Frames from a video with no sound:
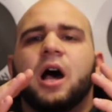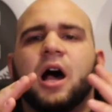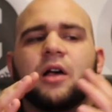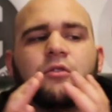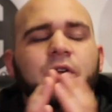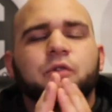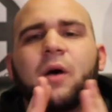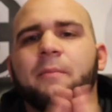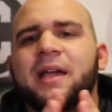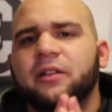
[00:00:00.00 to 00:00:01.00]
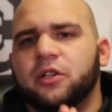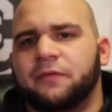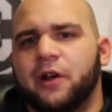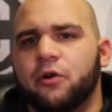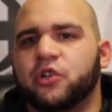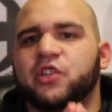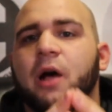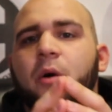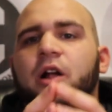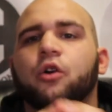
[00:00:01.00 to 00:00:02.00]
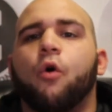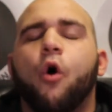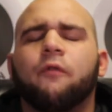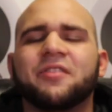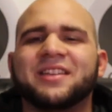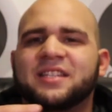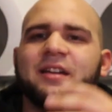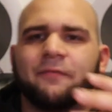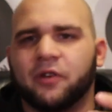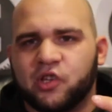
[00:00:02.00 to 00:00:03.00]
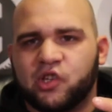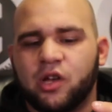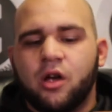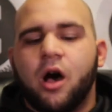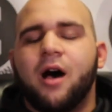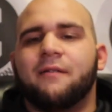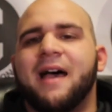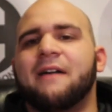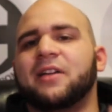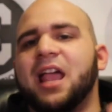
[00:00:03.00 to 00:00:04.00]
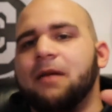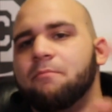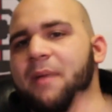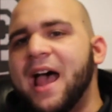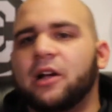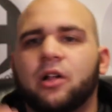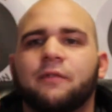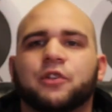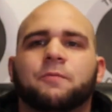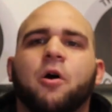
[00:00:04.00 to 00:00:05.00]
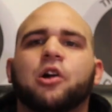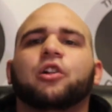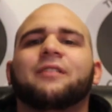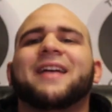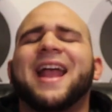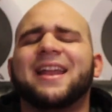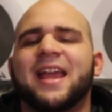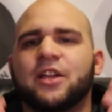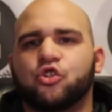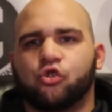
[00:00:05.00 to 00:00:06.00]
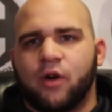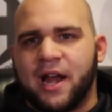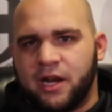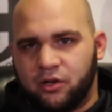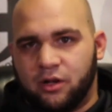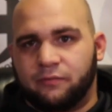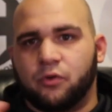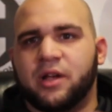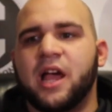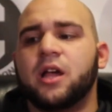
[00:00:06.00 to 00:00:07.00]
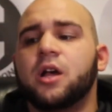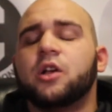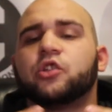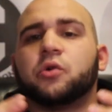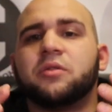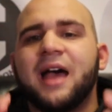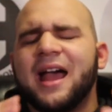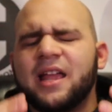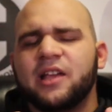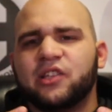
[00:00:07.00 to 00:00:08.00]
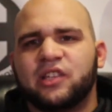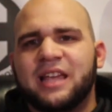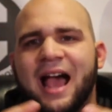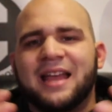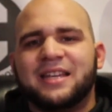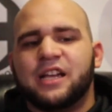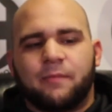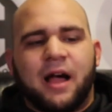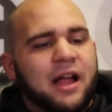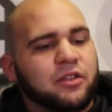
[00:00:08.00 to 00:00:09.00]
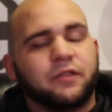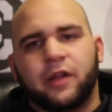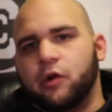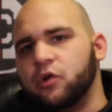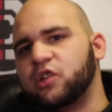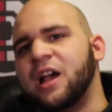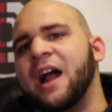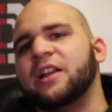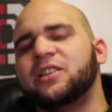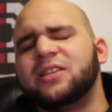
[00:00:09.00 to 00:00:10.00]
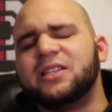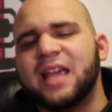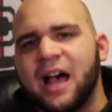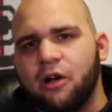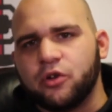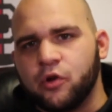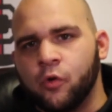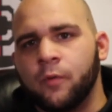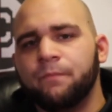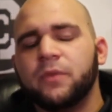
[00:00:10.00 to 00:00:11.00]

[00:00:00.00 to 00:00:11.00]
The reason why I'm making this video is because I want to go over the difference of having a bag glove, a sparring glove, and a training glove, okay? So that is the idea behind this video, is kind of to tell you